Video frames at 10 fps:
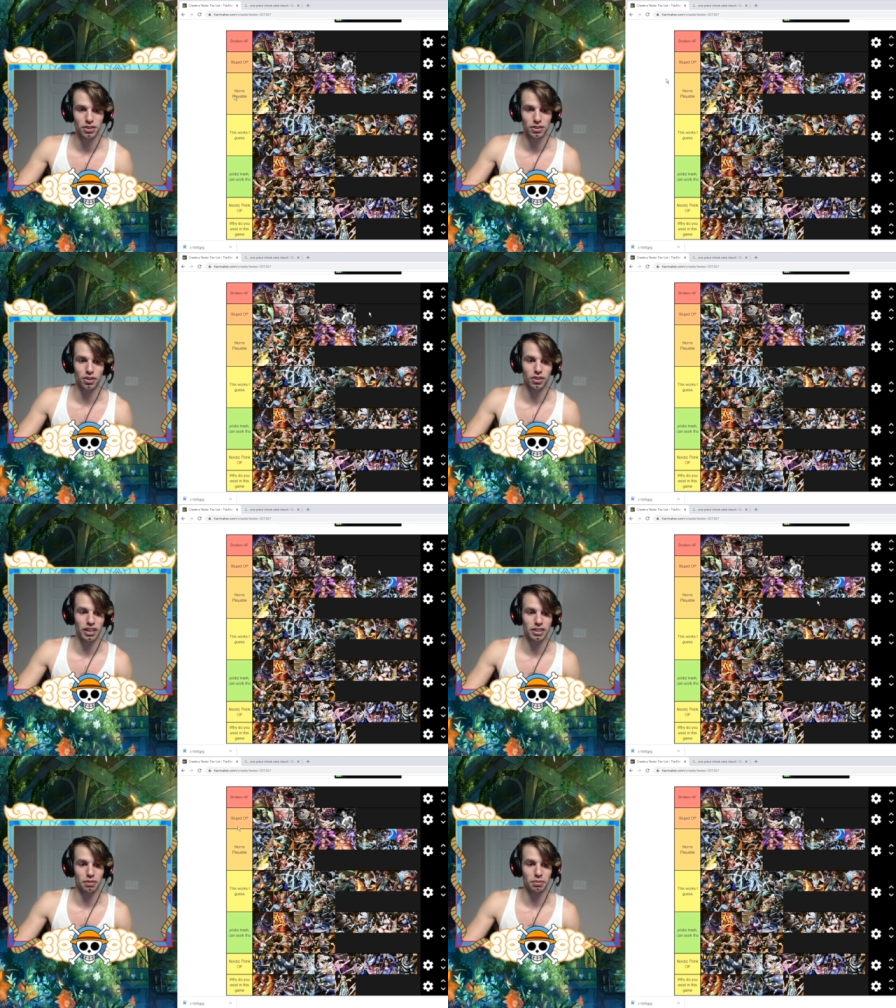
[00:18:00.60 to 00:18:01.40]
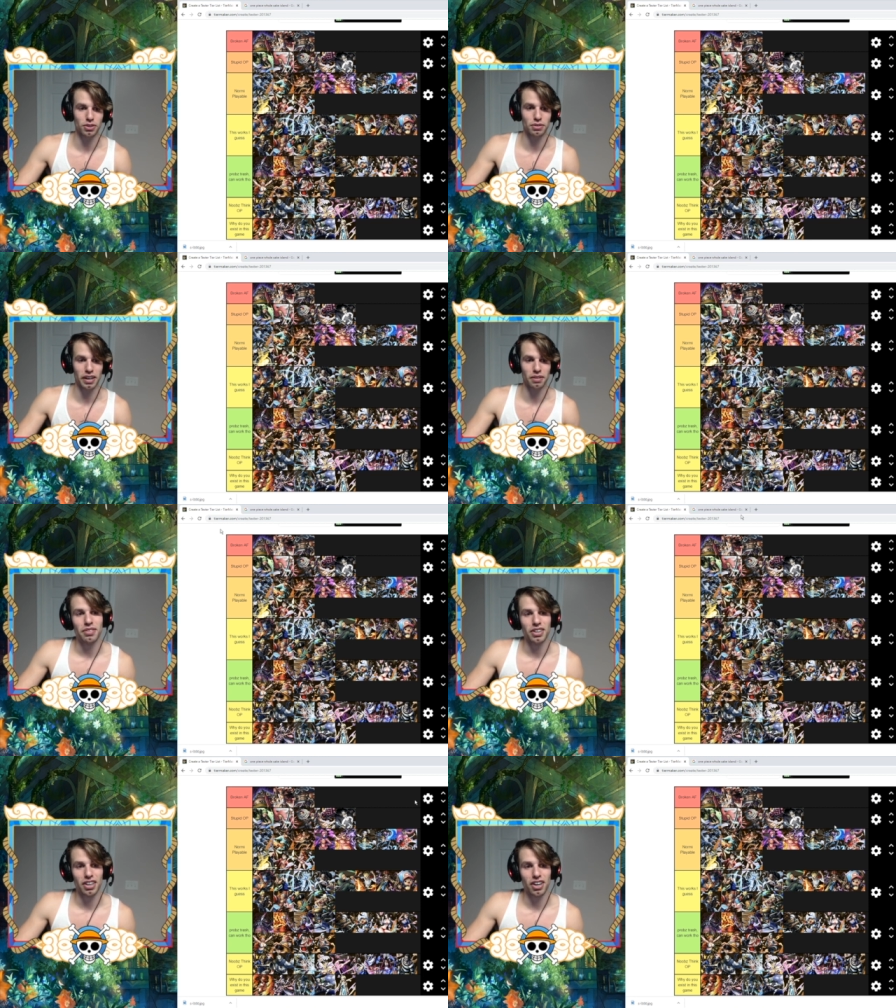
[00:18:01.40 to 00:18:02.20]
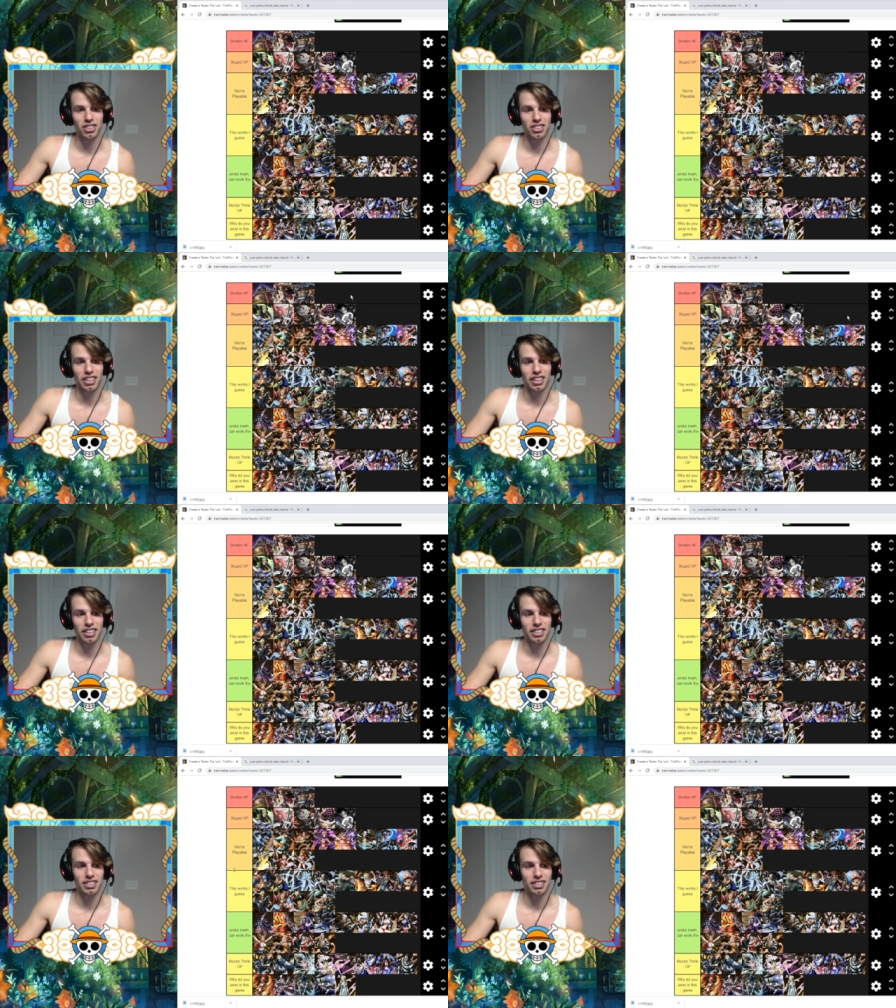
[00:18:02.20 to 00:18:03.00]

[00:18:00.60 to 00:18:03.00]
would throw that into the blue spam, but largely this